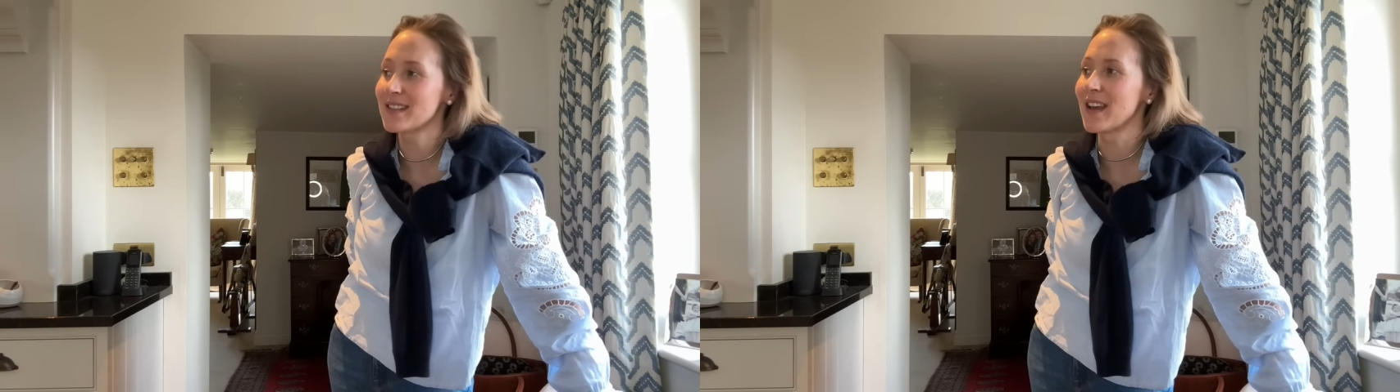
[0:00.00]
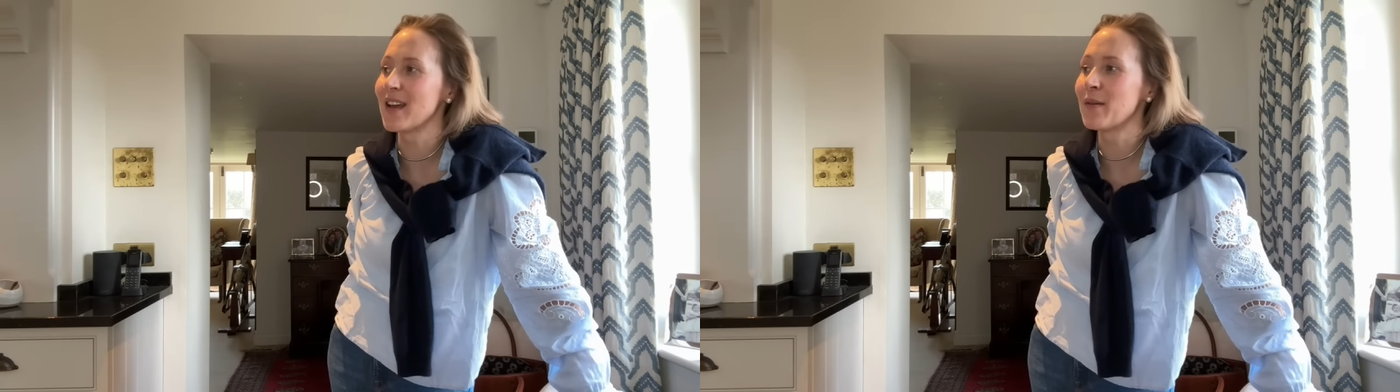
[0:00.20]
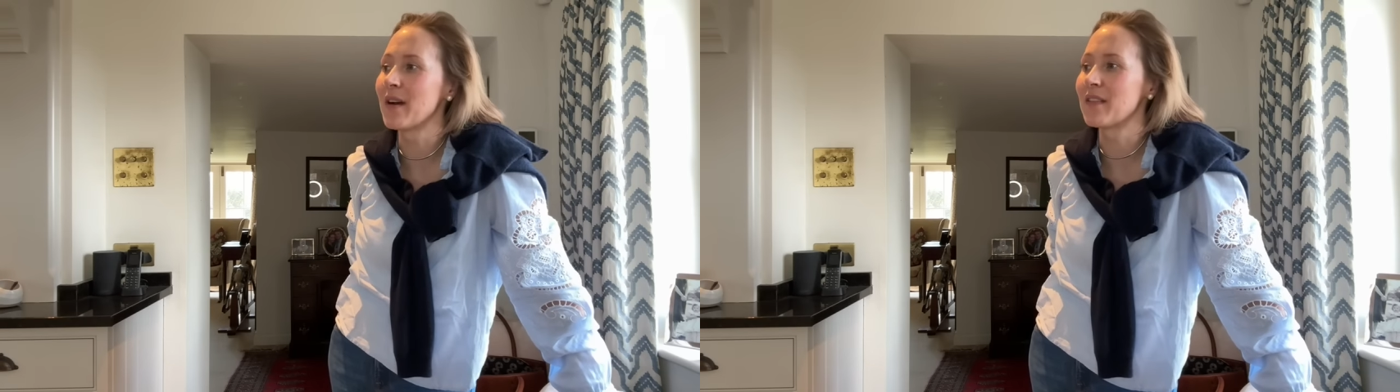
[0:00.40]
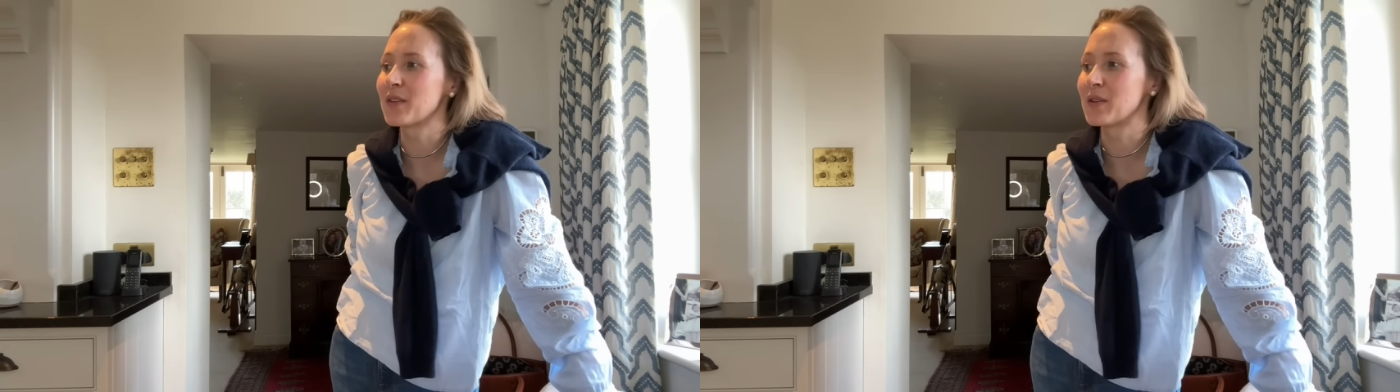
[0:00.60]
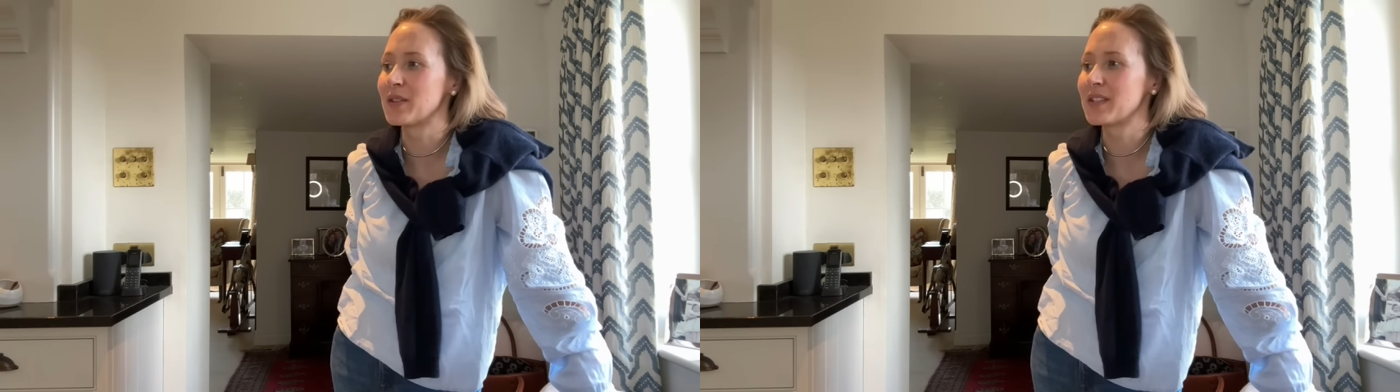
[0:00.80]
So I've
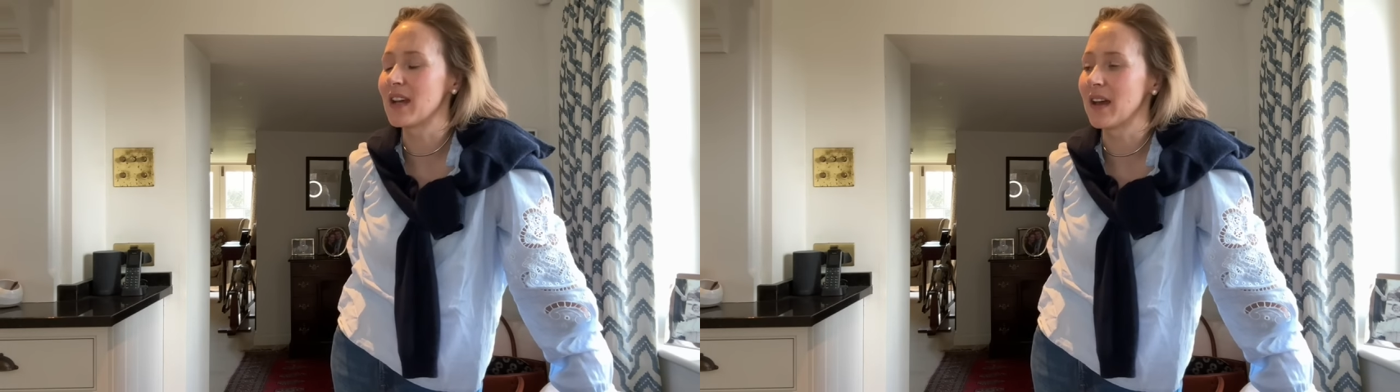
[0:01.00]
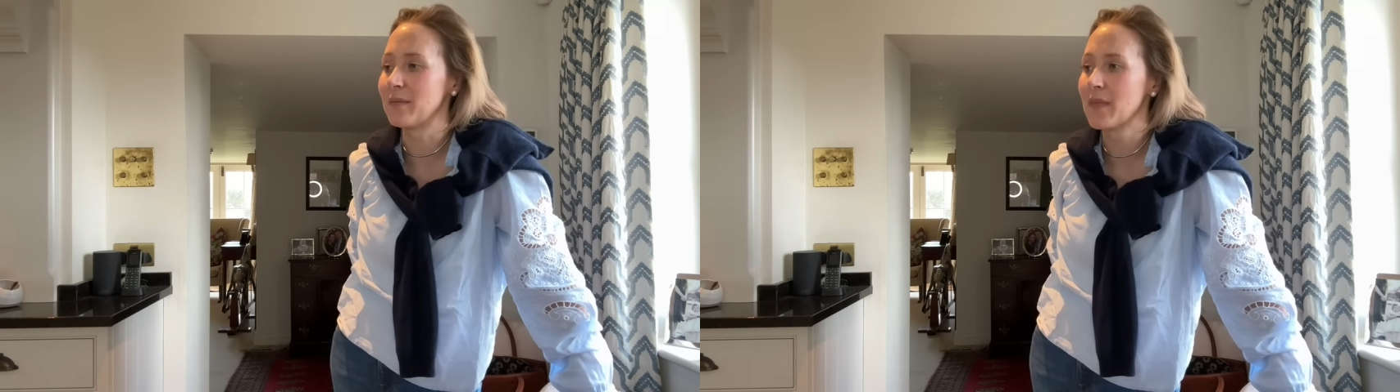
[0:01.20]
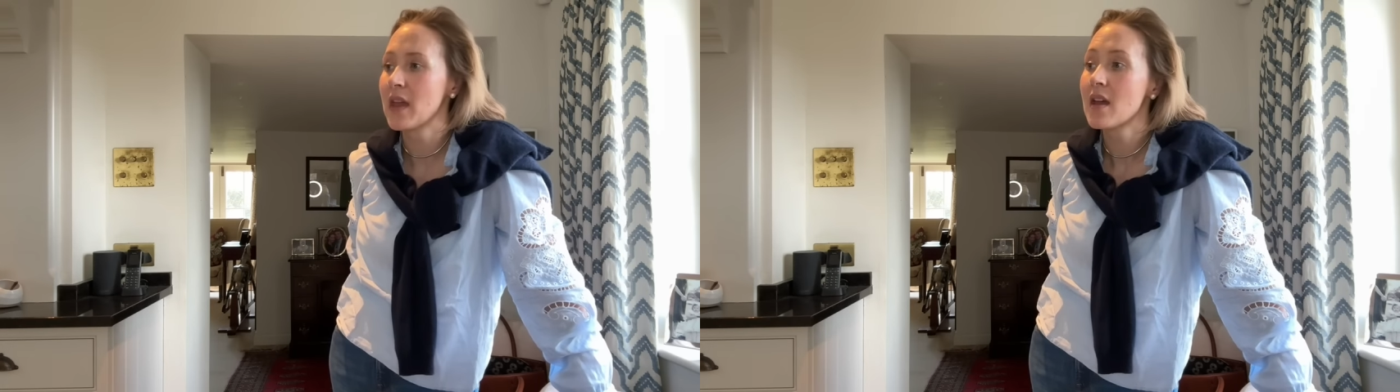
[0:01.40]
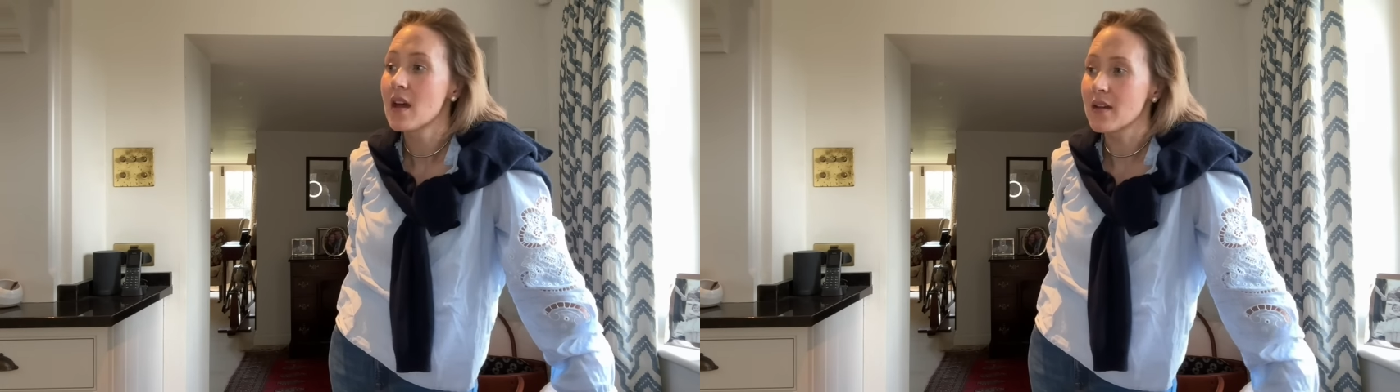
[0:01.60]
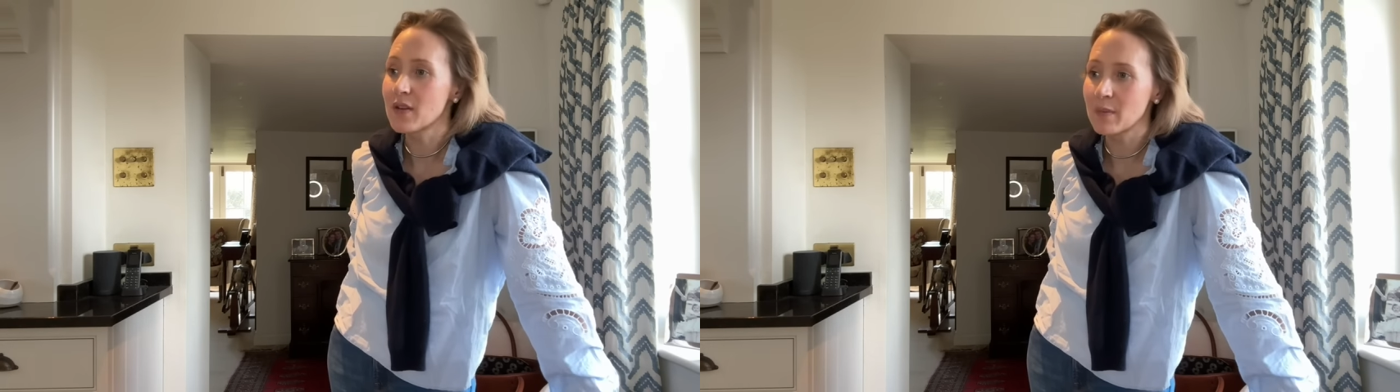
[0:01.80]
got um,
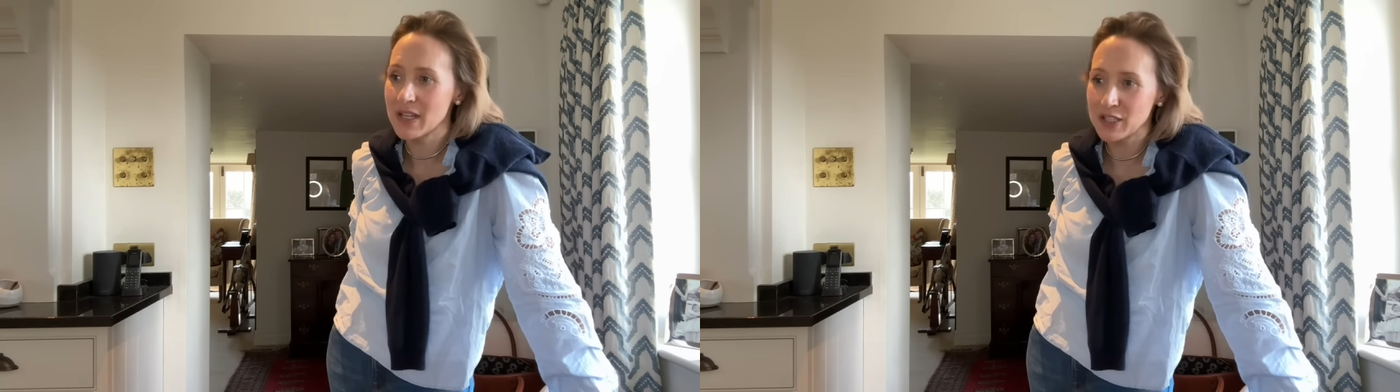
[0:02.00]
I've got my